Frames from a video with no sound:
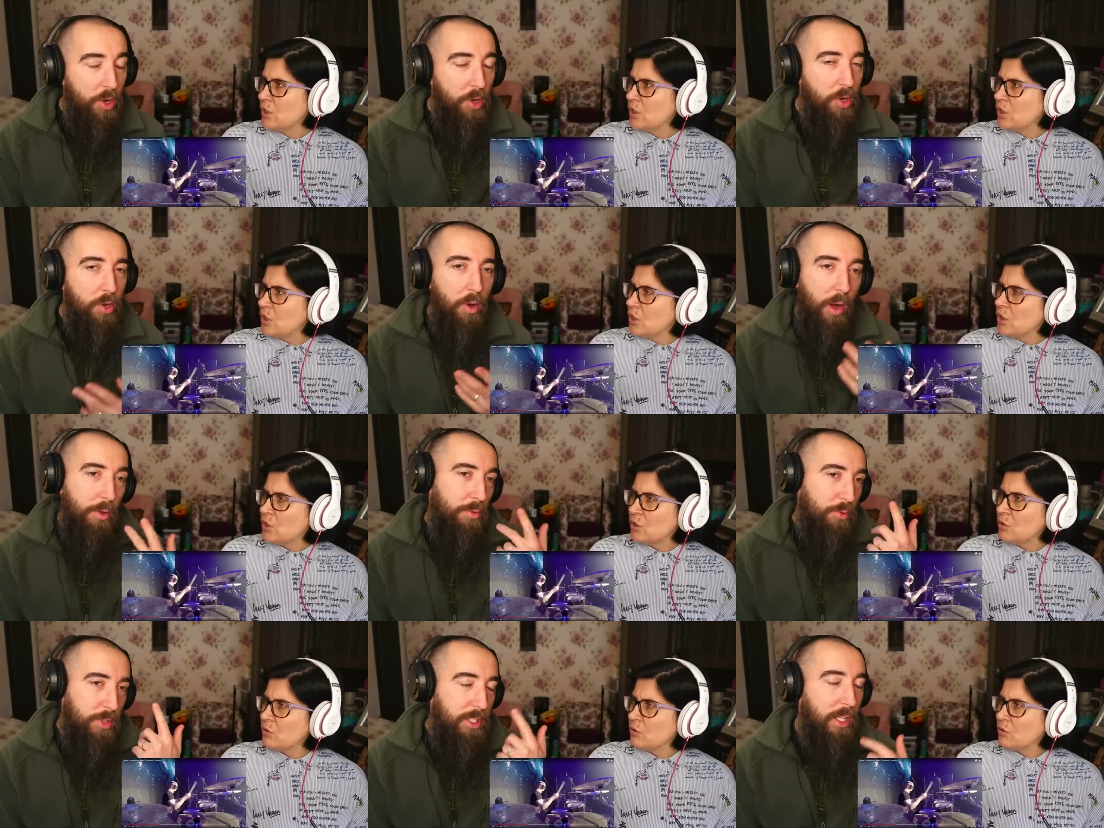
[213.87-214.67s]
Speaker 1: No. I
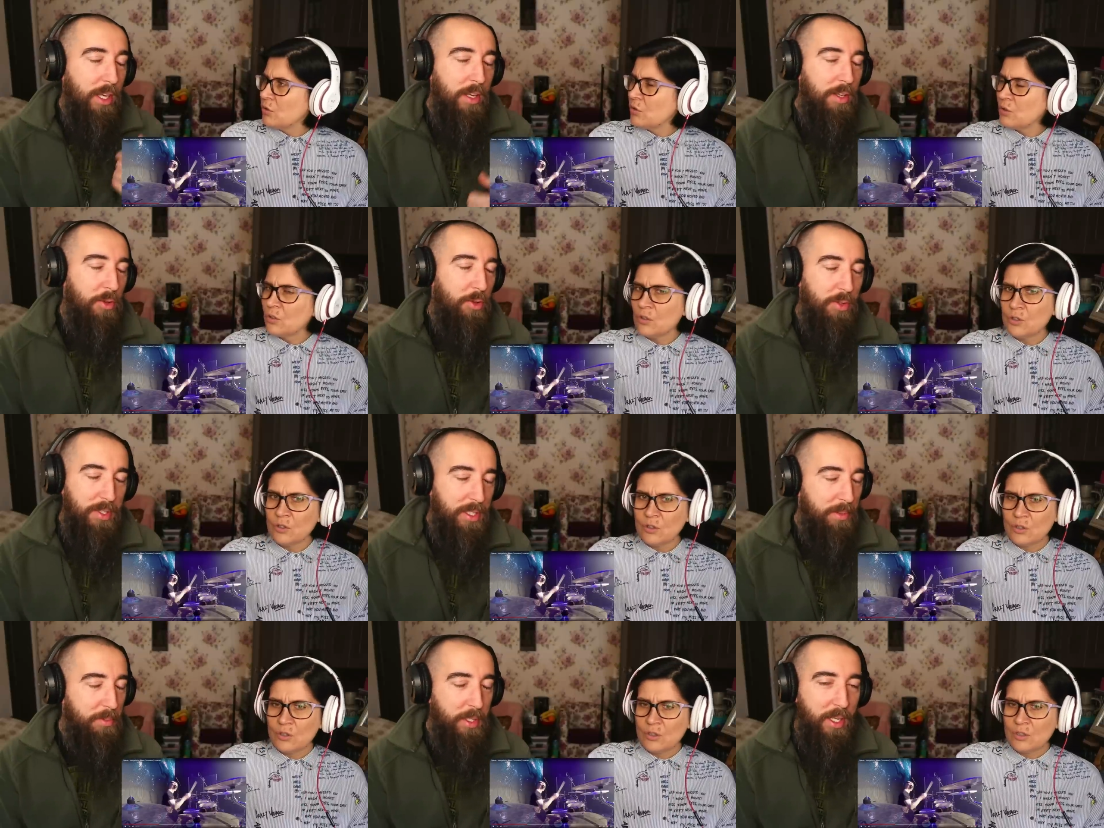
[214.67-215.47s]
was thinking
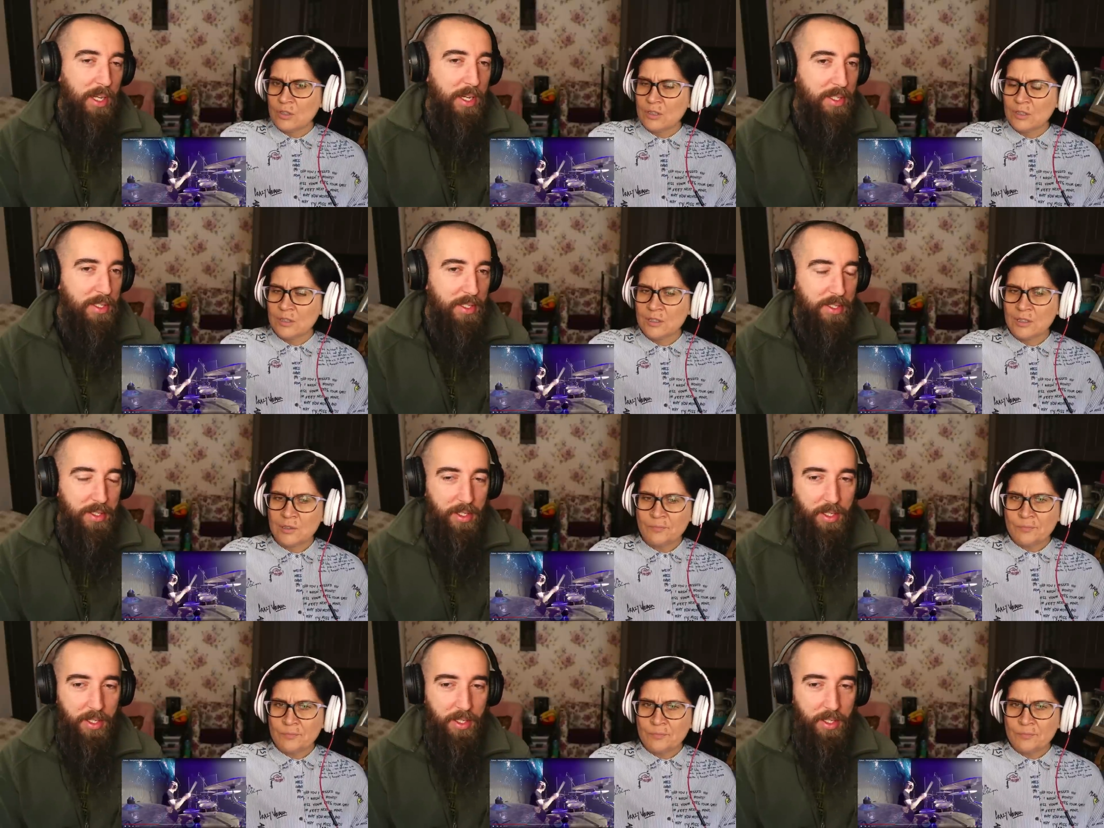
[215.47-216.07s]
to something else.